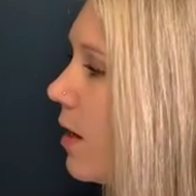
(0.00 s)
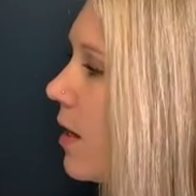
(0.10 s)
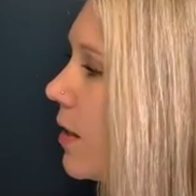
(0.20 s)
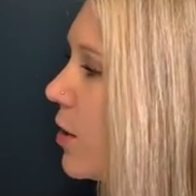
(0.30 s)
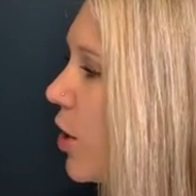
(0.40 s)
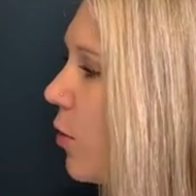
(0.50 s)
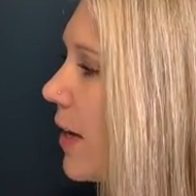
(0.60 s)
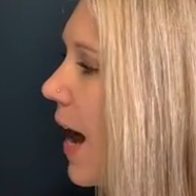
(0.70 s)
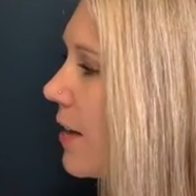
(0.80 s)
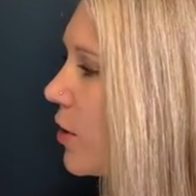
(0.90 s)
Stone
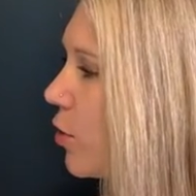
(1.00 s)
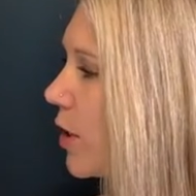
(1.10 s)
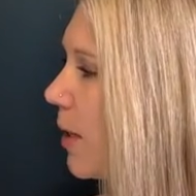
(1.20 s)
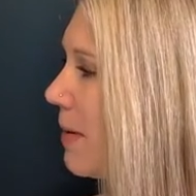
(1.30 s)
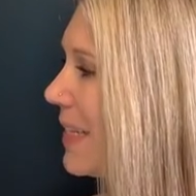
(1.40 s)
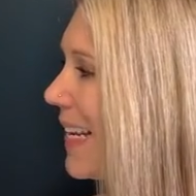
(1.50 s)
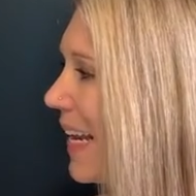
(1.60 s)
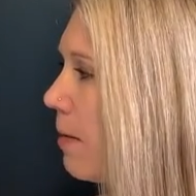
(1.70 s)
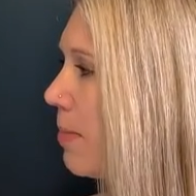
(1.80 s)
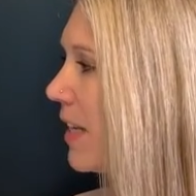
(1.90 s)
castles could be
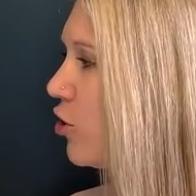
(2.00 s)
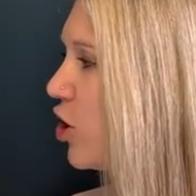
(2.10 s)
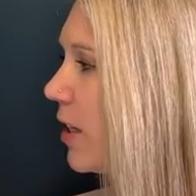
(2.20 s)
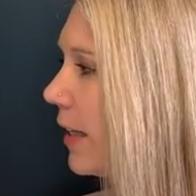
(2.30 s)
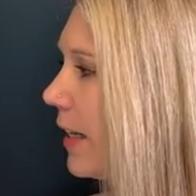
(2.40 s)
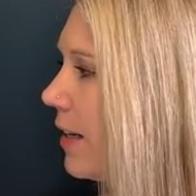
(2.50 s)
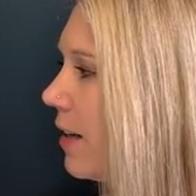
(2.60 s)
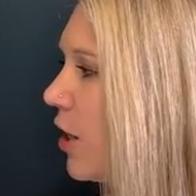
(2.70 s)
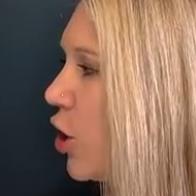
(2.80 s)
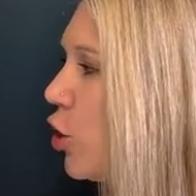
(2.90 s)
damp and chilly.
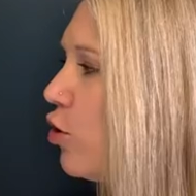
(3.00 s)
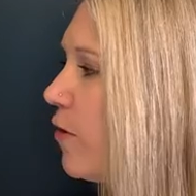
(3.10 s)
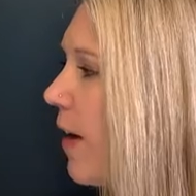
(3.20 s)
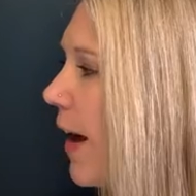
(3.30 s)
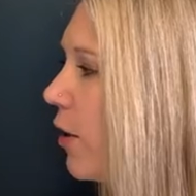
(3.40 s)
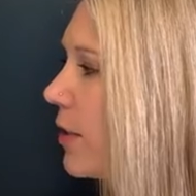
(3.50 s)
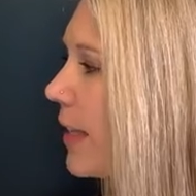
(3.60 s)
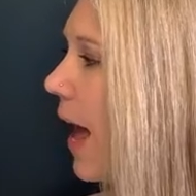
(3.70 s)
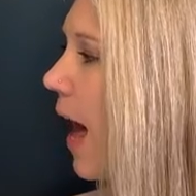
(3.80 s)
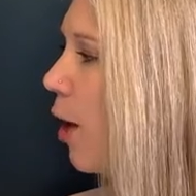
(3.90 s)
Huge fires
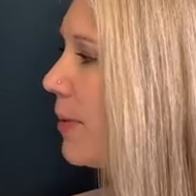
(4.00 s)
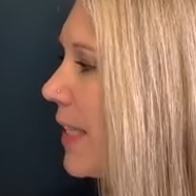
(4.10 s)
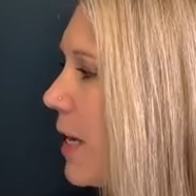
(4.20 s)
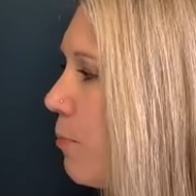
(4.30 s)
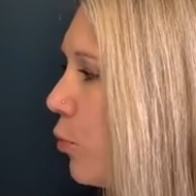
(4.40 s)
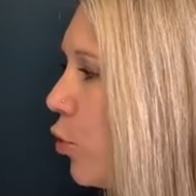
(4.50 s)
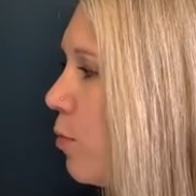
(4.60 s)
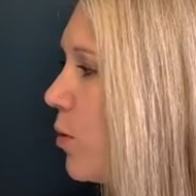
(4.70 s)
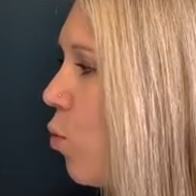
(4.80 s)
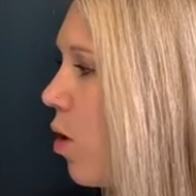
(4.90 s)
helped to keep
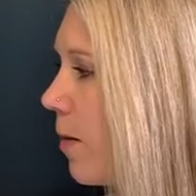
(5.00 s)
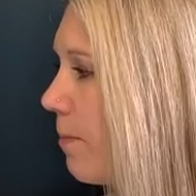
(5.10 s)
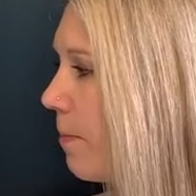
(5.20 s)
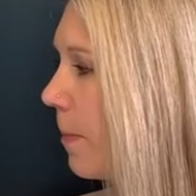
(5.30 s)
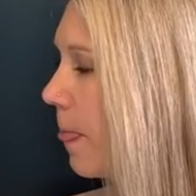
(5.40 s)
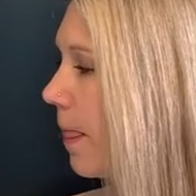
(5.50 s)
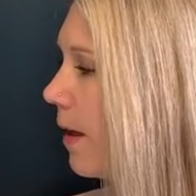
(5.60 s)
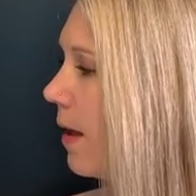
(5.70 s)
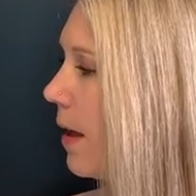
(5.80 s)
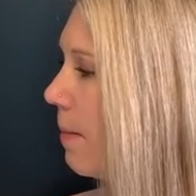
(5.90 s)
rooms warm.
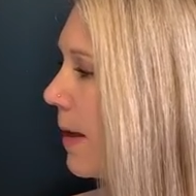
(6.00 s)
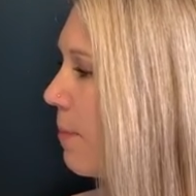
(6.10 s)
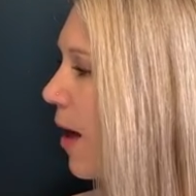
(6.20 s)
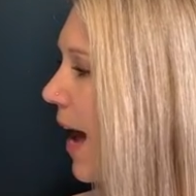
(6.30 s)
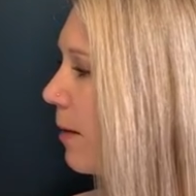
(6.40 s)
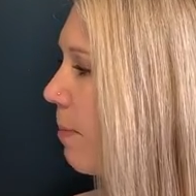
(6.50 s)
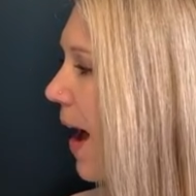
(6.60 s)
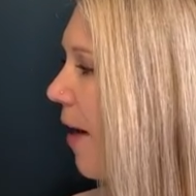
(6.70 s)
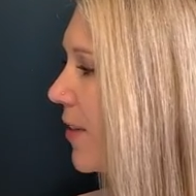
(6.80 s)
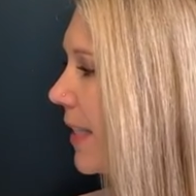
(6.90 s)
People had
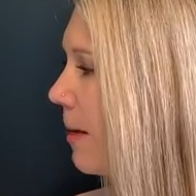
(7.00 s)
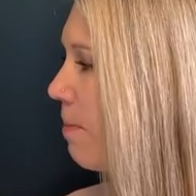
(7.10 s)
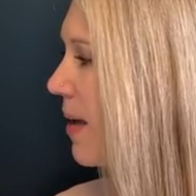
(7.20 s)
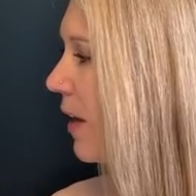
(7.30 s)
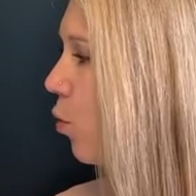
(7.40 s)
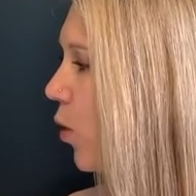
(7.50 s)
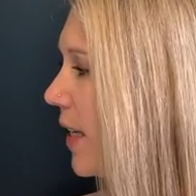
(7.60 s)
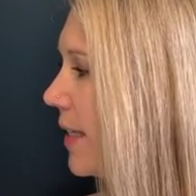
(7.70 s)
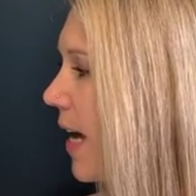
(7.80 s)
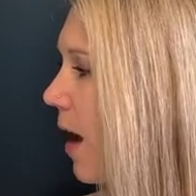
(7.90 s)
baths in big
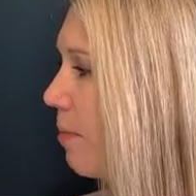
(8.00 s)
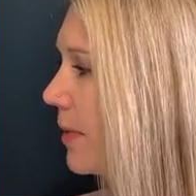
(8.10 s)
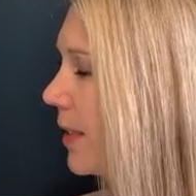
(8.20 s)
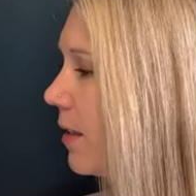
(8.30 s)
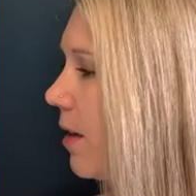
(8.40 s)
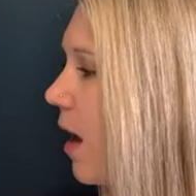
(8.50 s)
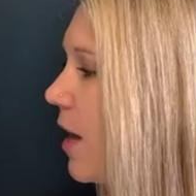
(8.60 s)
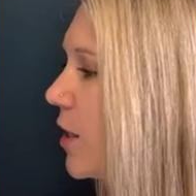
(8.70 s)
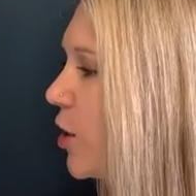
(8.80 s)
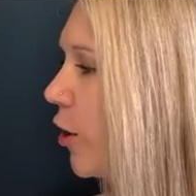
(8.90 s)
wooden tubs.
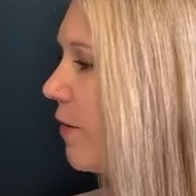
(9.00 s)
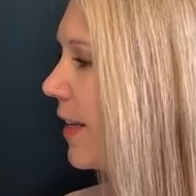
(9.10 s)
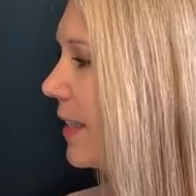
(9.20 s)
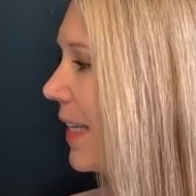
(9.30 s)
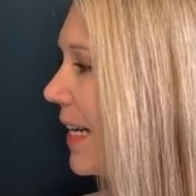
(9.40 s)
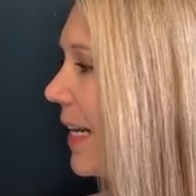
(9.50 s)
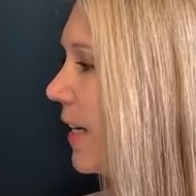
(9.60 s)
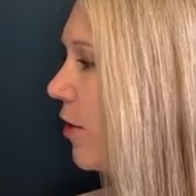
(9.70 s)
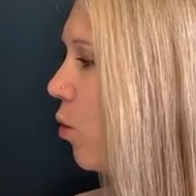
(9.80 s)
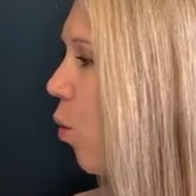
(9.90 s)
Servants heated
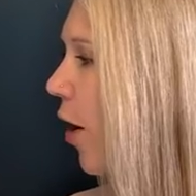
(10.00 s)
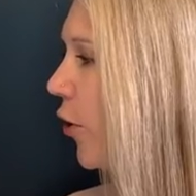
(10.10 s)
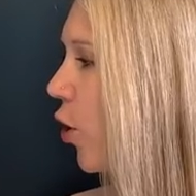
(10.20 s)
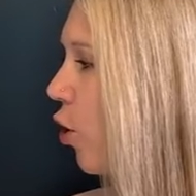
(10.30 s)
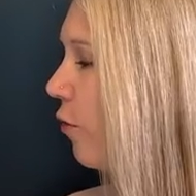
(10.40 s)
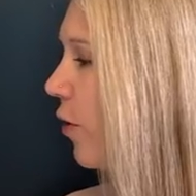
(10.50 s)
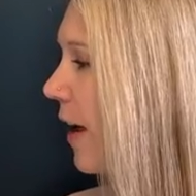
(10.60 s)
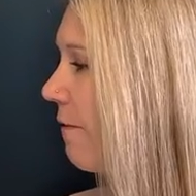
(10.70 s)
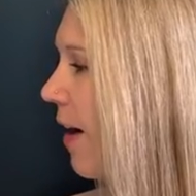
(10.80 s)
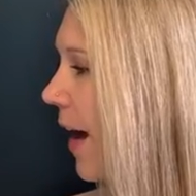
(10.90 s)
the water over a
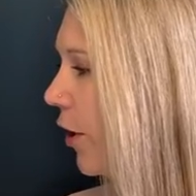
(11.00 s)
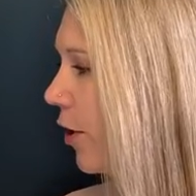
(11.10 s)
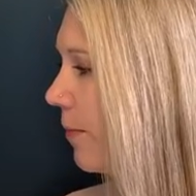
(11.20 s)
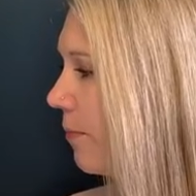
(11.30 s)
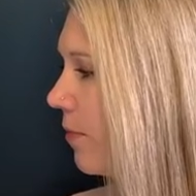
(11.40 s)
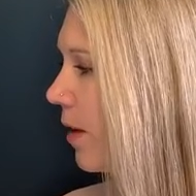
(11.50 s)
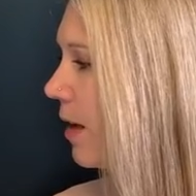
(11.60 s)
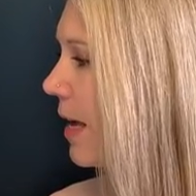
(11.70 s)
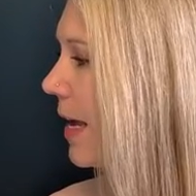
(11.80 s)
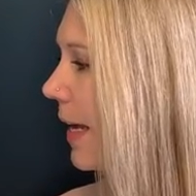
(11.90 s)
fire.
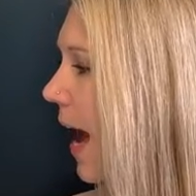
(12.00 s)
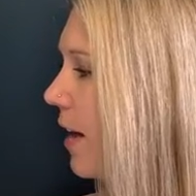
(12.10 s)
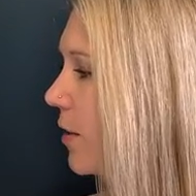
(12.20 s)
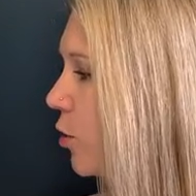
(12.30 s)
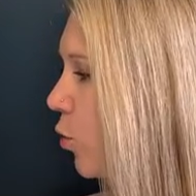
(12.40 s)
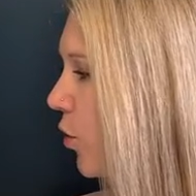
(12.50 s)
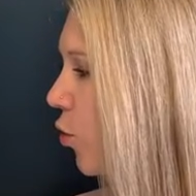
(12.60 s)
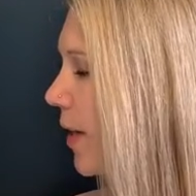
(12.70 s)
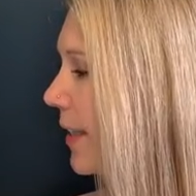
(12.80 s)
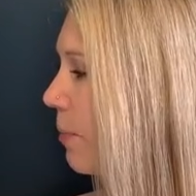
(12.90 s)
Castles were
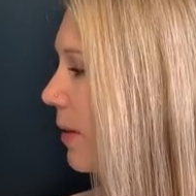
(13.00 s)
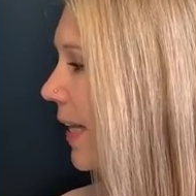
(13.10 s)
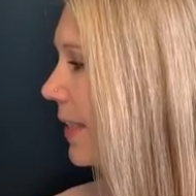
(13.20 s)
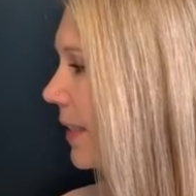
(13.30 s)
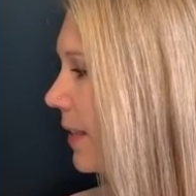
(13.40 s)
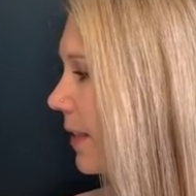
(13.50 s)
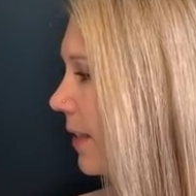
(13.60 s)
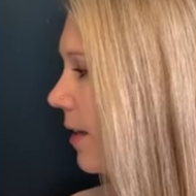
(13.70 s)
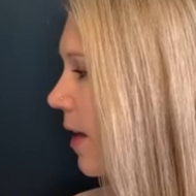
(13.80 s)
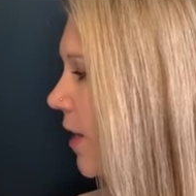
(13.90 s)
noisy places.
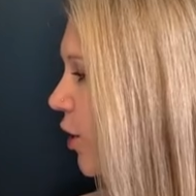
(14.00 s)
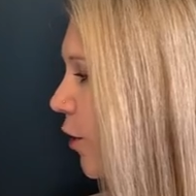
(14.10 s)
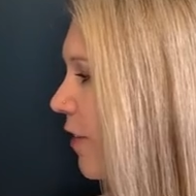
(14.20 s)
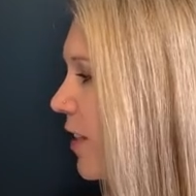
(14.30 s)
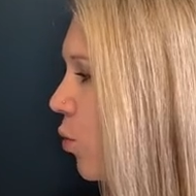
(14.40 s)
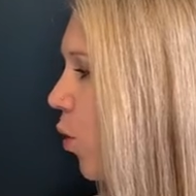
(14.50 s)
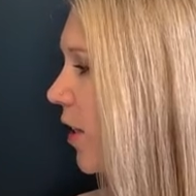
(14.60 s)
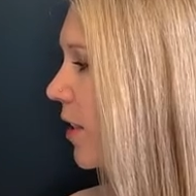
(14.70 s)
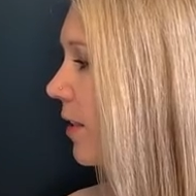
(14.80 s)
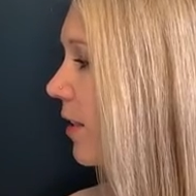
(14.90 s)
Servants
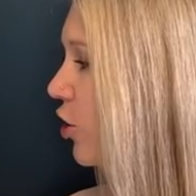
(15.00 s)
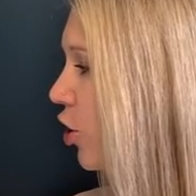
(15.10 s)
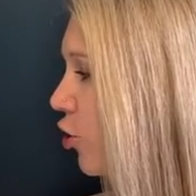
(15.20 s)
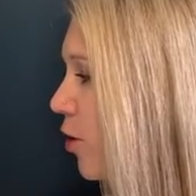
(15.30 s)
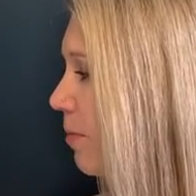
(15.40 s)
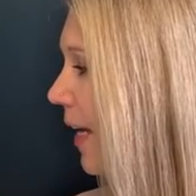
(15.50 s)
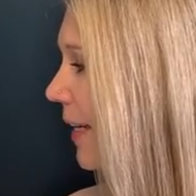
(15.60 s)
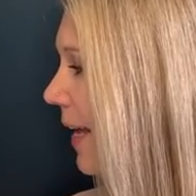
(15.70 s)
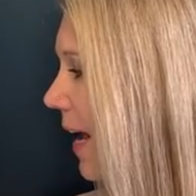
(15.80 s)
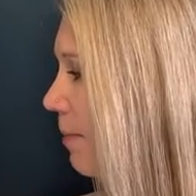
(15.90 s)
worked, children played
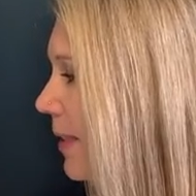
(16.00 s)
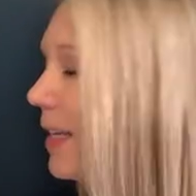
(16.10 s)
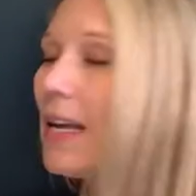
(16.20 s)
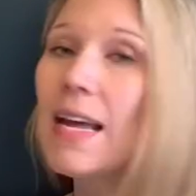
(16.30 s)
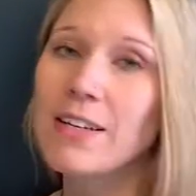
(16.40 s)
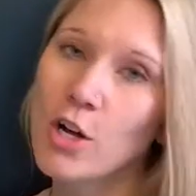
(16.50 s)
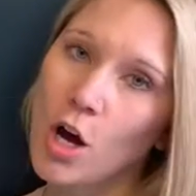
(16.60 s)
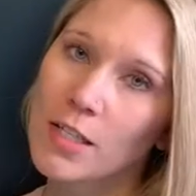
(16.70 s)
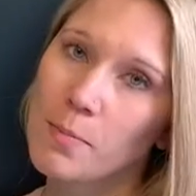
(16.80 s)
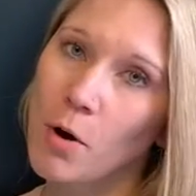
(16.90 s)
games, and
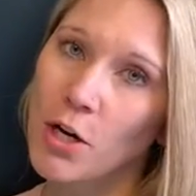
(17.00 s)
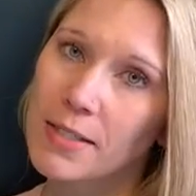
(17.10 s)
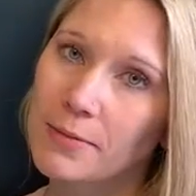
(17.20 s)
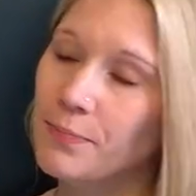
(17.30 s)
dogs barked.